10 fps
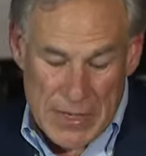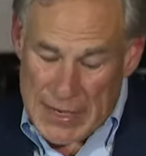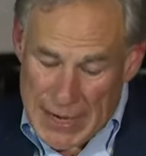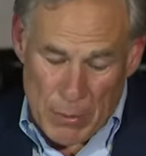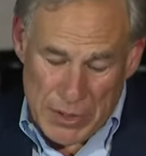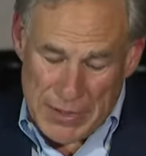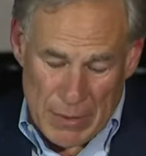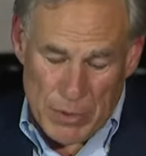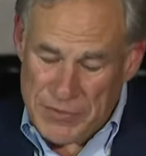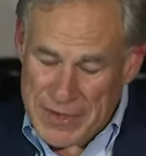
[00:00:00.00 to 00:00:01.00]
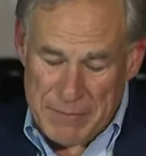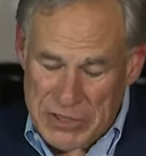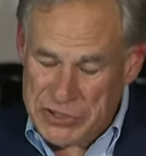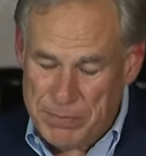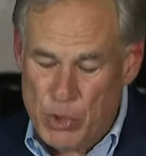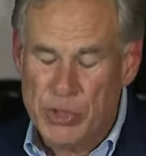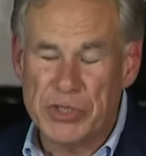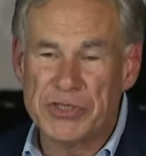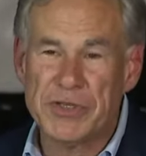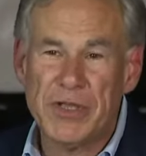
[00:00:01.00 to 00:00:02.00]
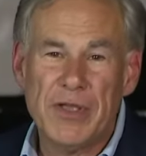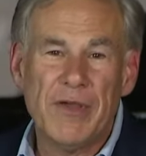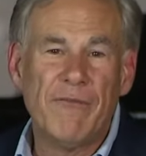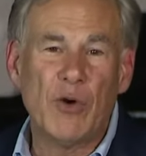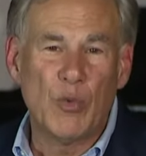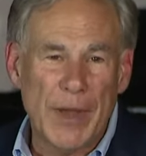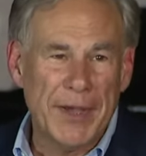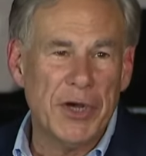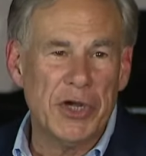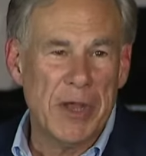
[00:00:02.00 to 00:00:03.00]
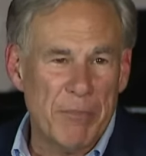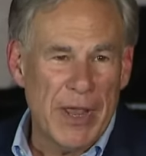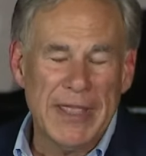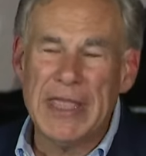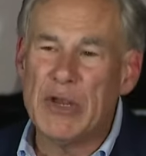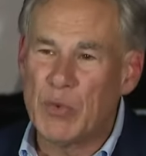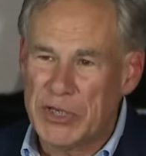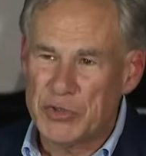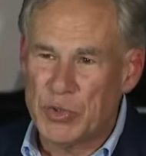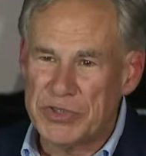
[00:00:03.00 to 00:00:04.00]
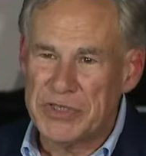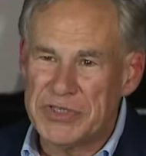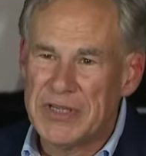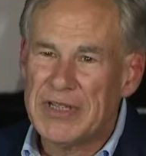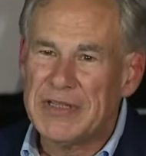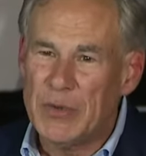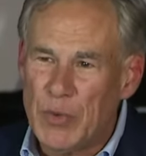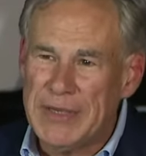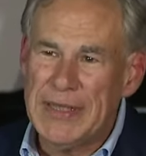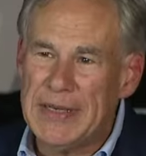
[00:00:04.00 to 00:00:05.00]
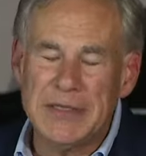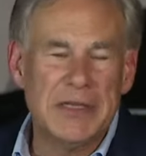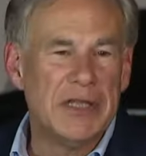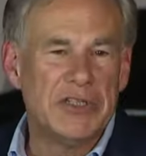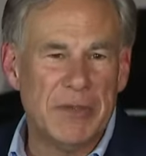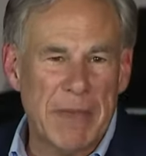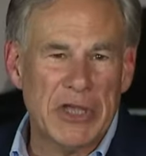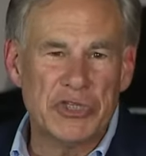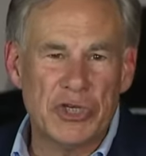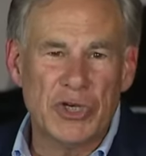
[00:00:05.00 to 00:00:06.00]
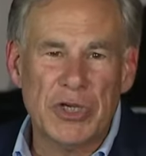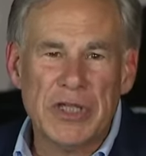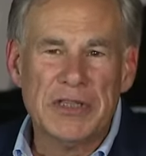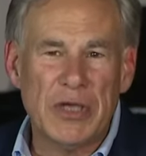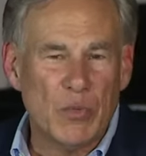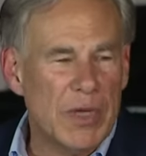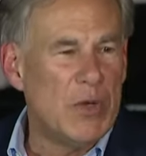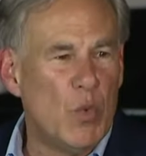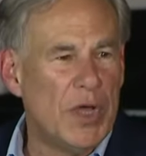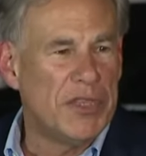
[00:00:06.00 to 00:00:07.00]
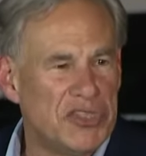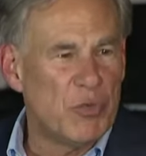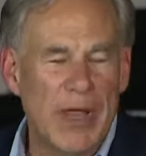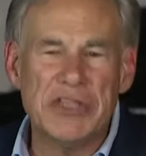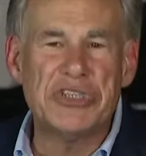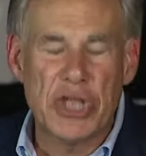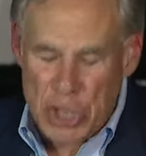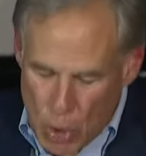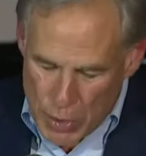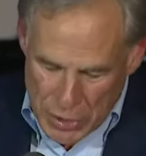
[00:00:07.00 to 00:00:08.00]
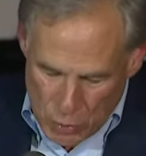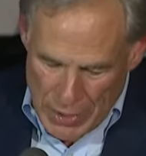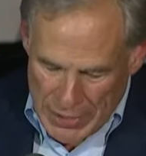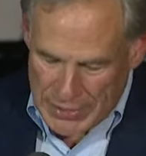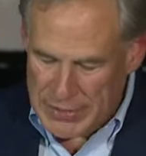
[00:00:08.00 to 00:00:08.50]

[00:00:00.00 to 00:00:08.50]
And I want to I want to thank my supporters for record-breaking resources that we needed to make sure that we won this race going away.